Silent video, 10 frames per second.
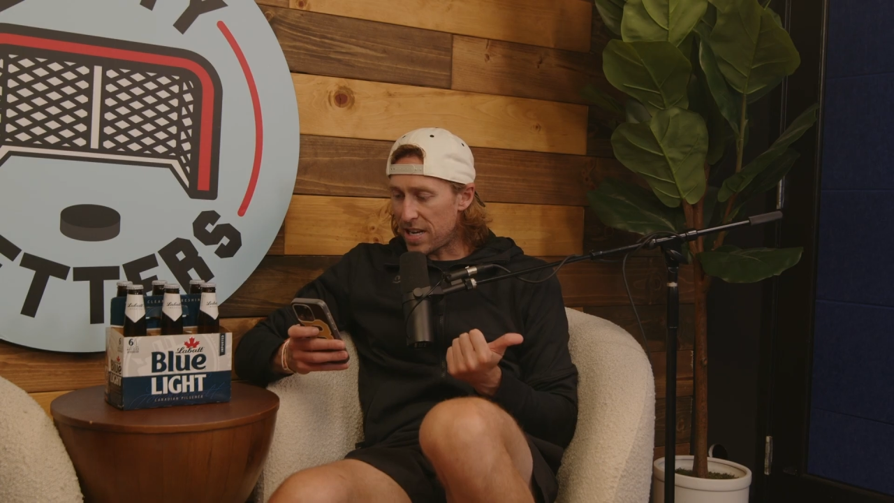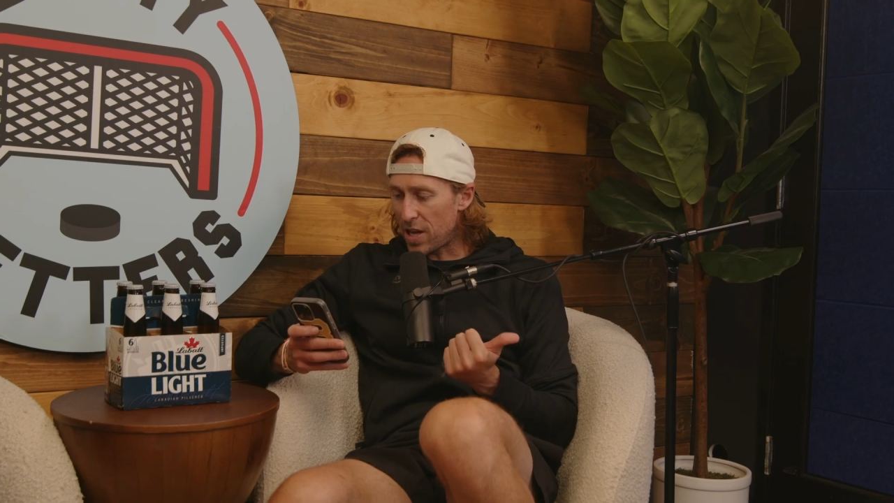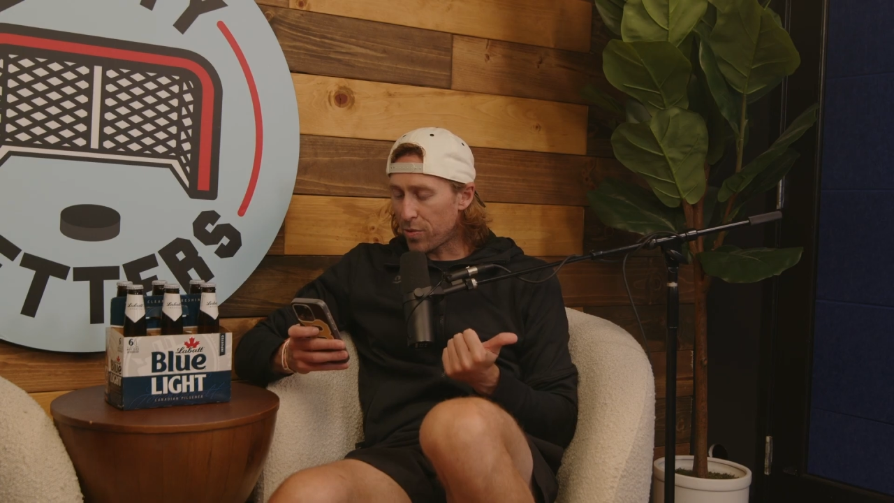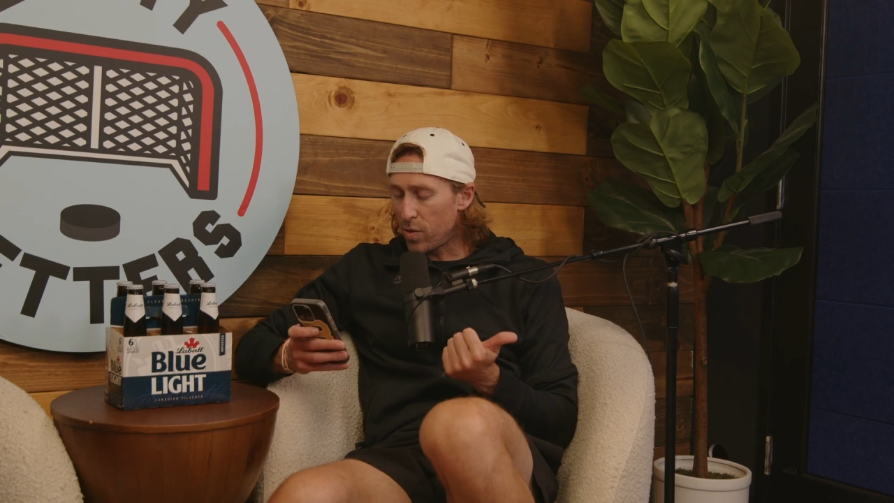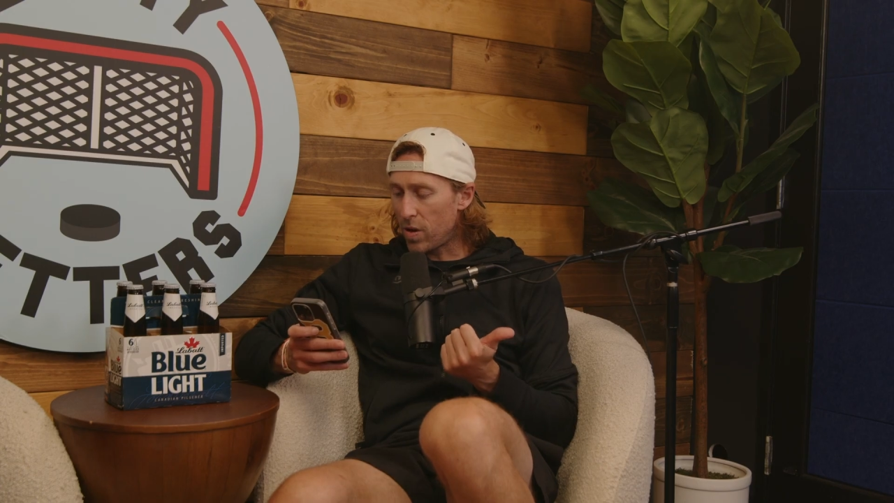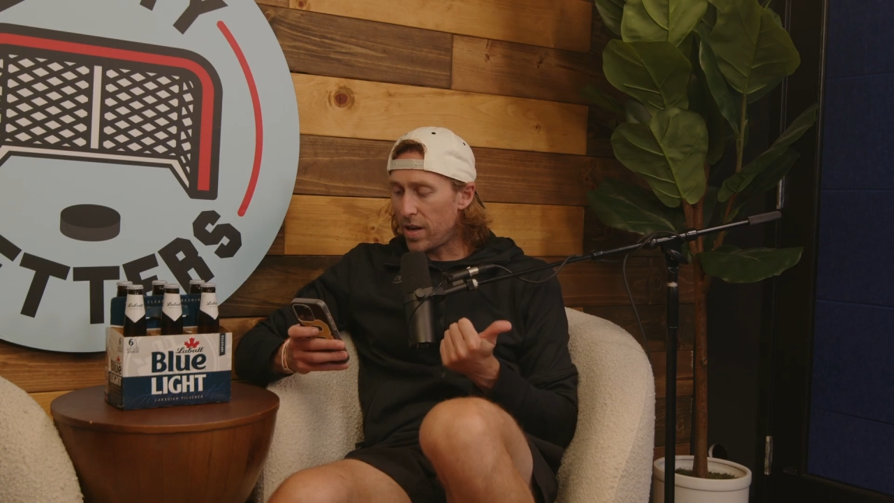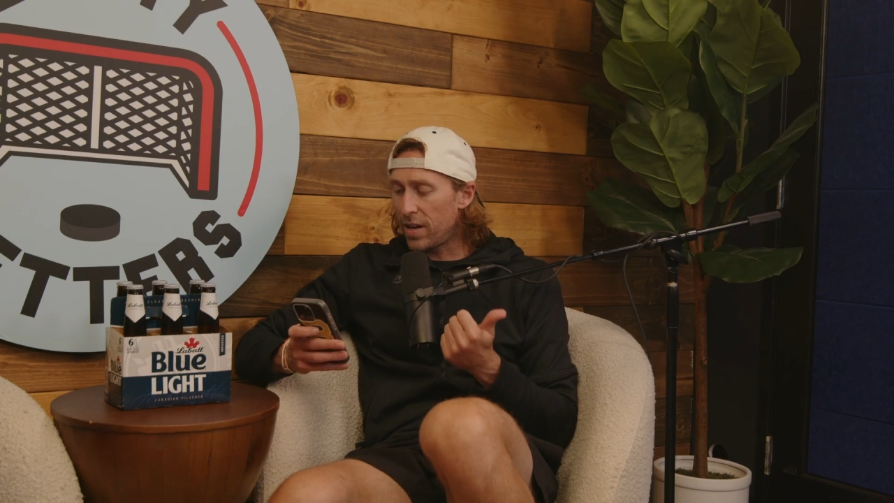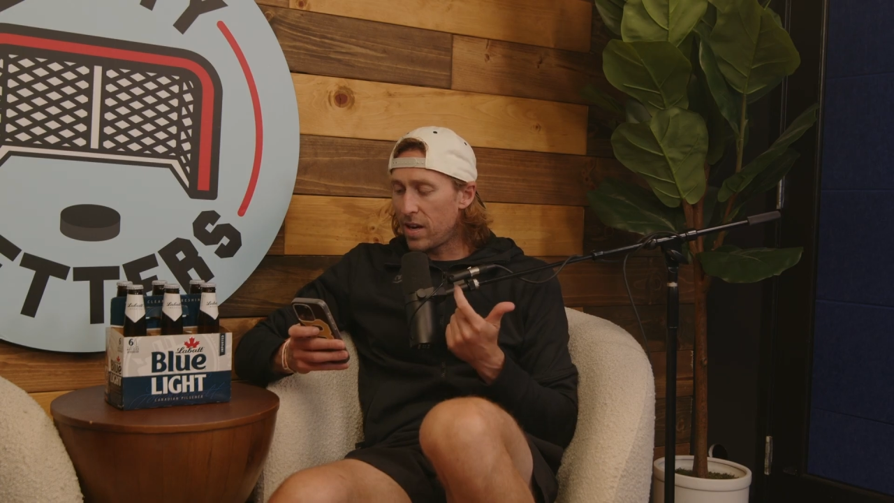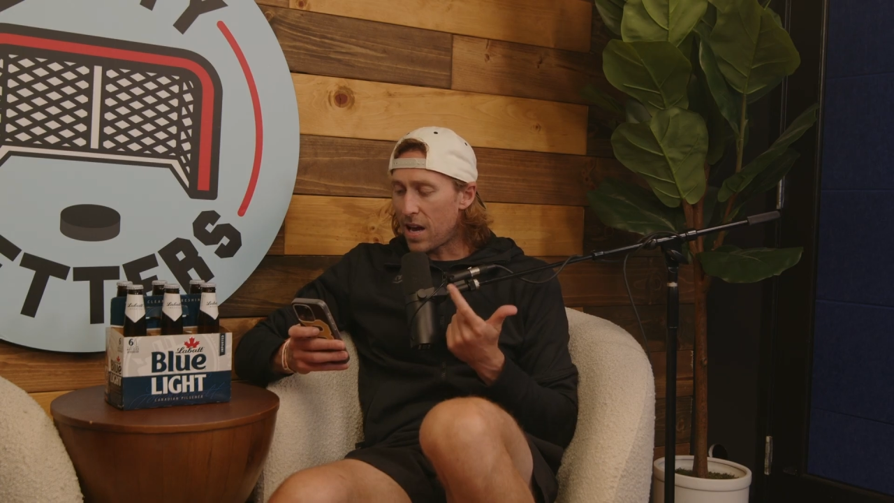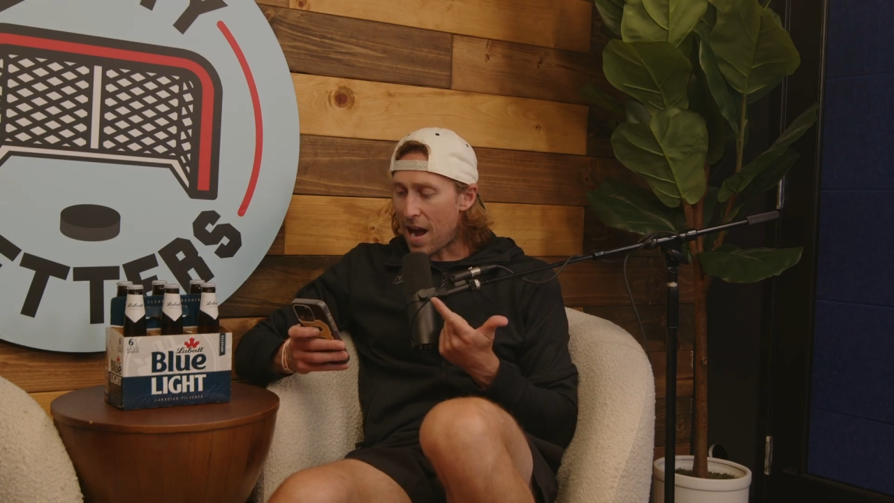are down
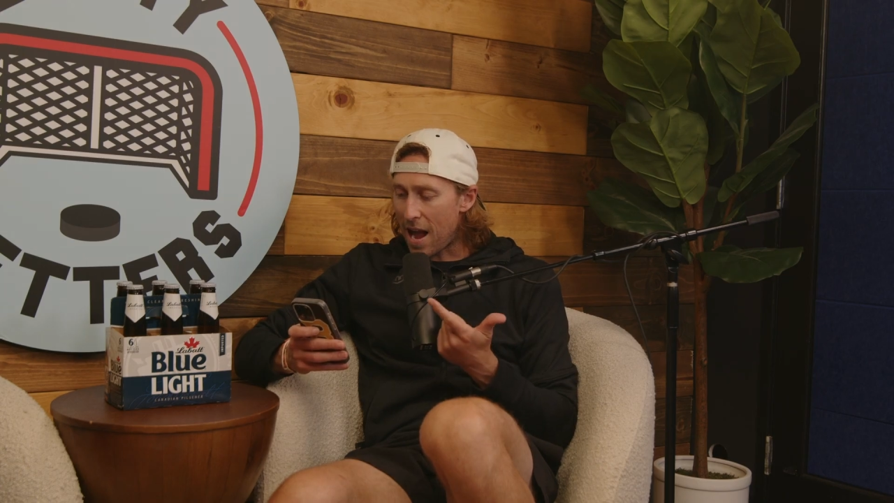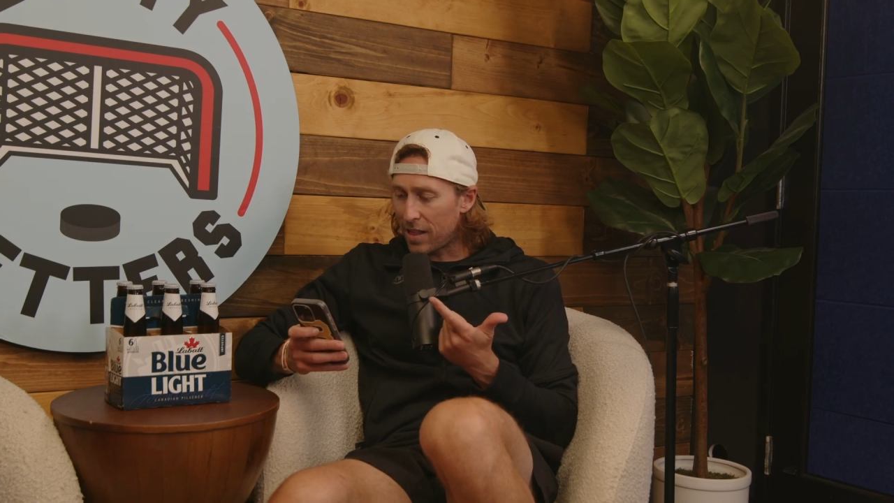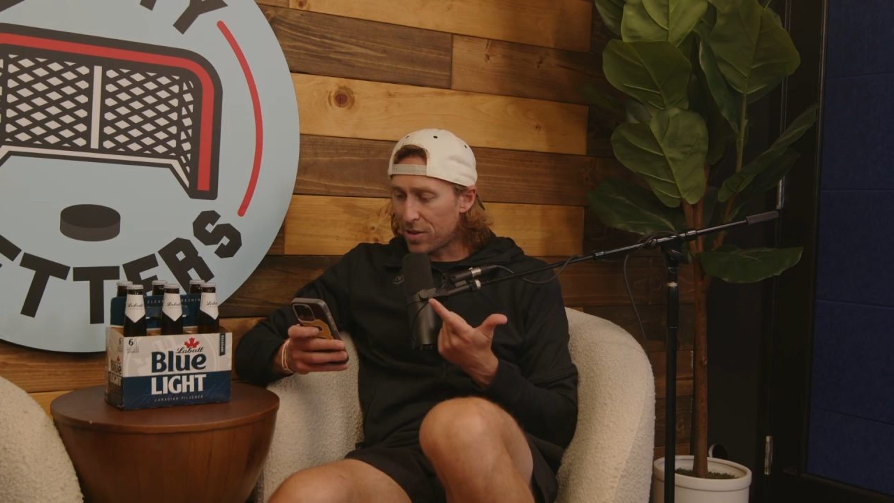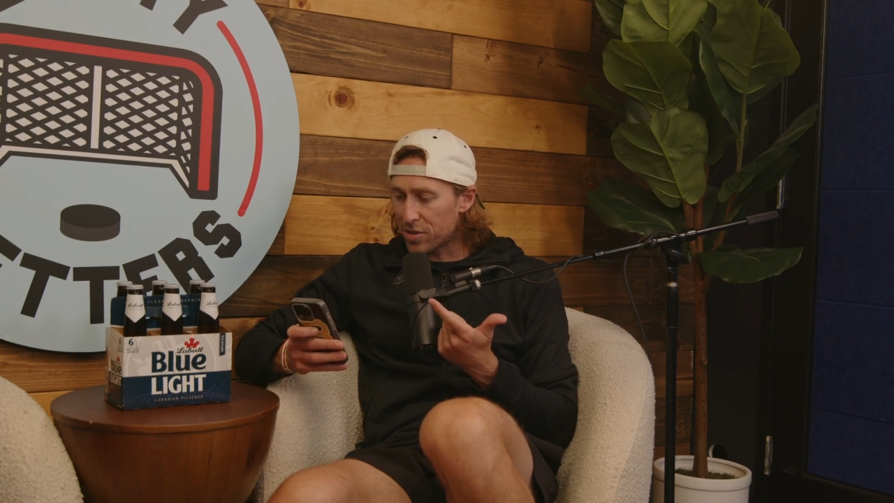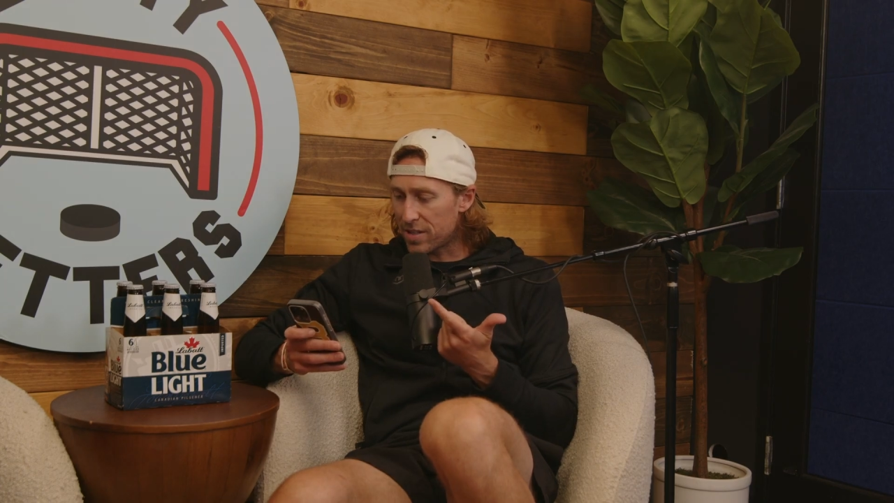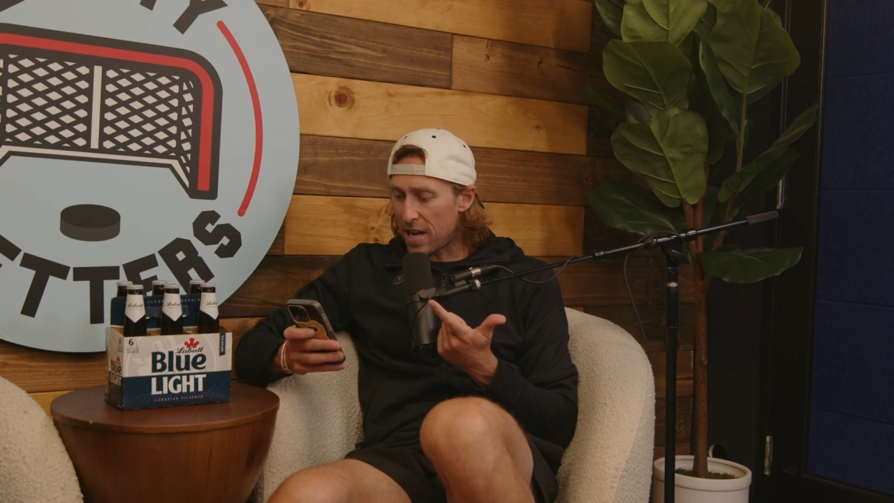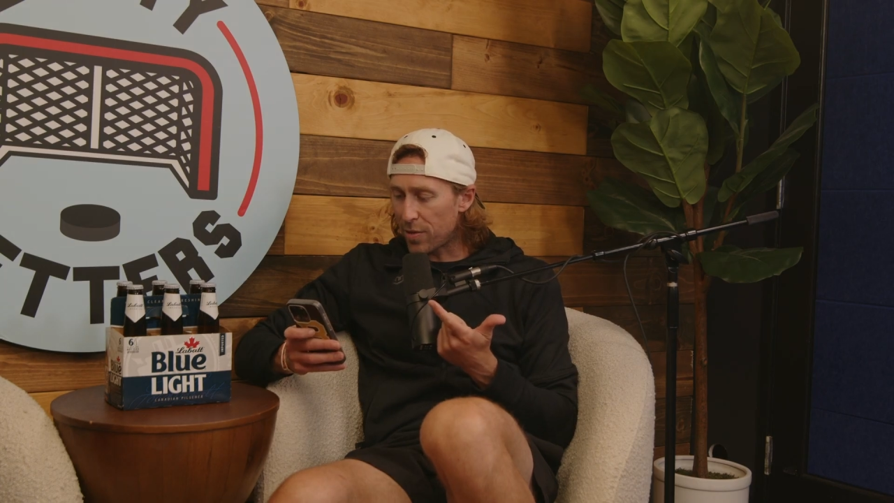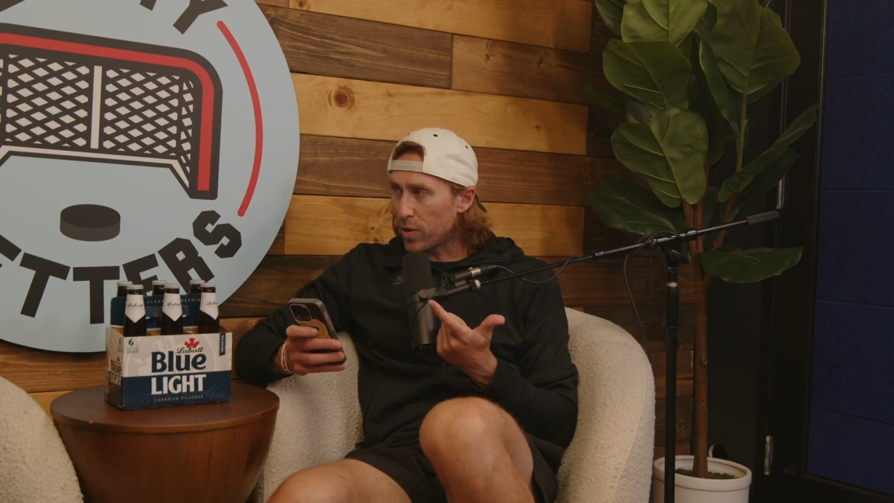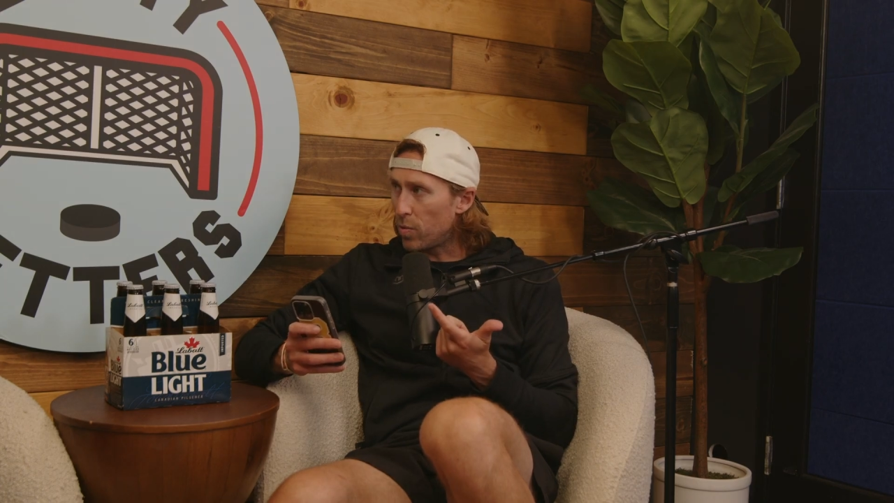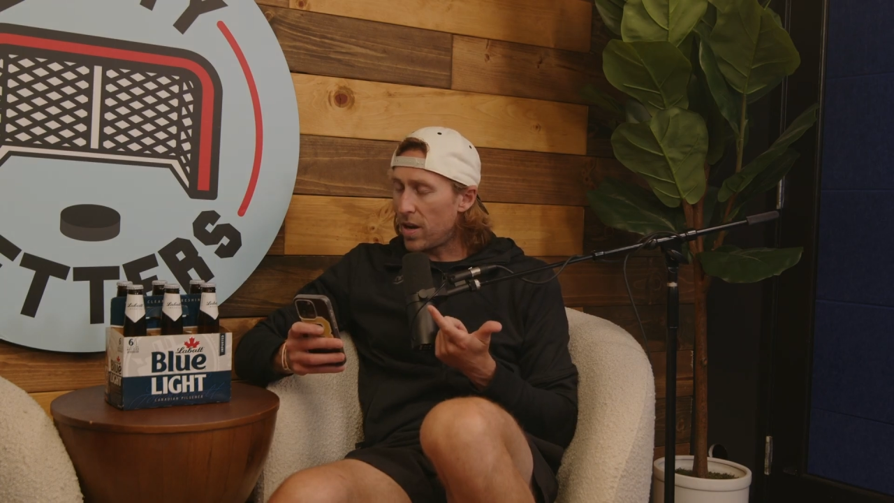3-1. Islanders are
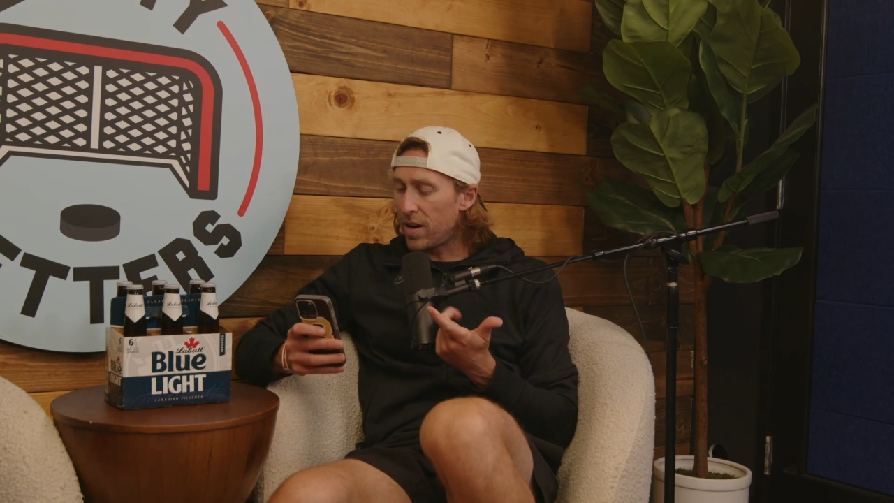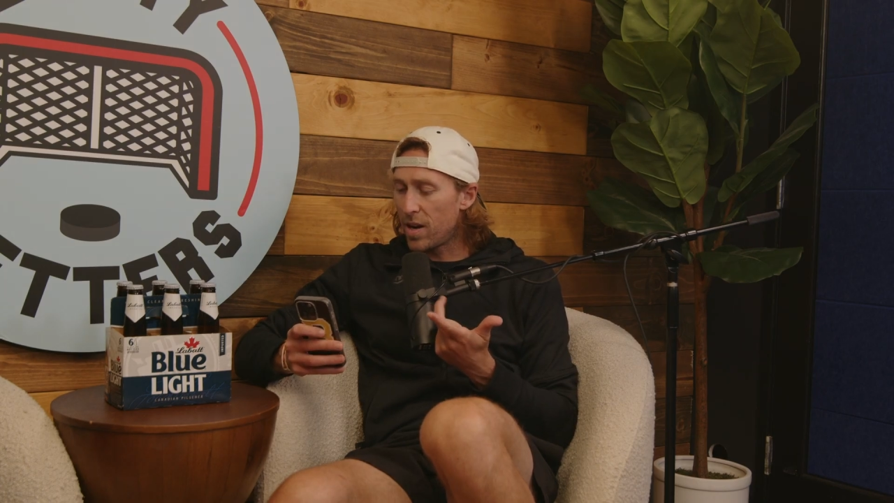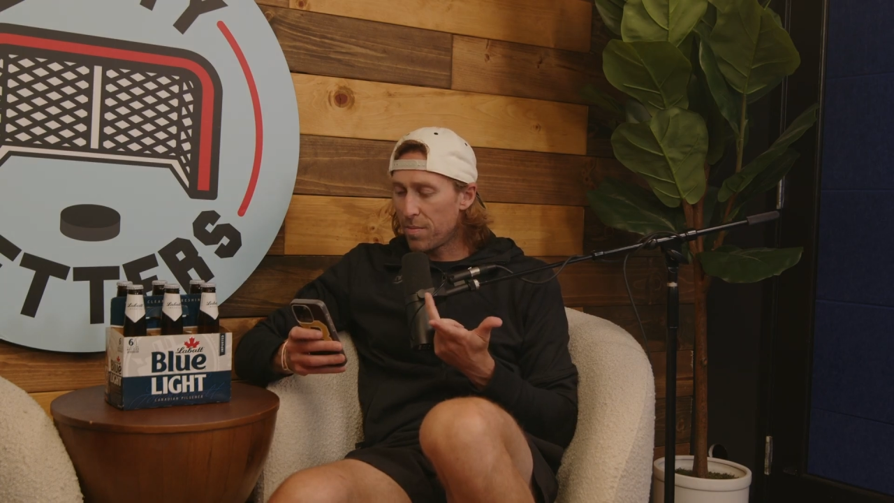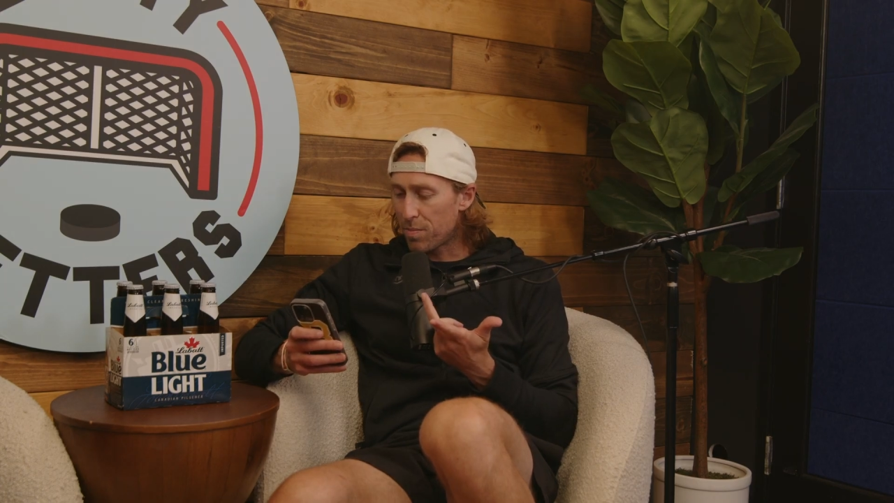down 3-1.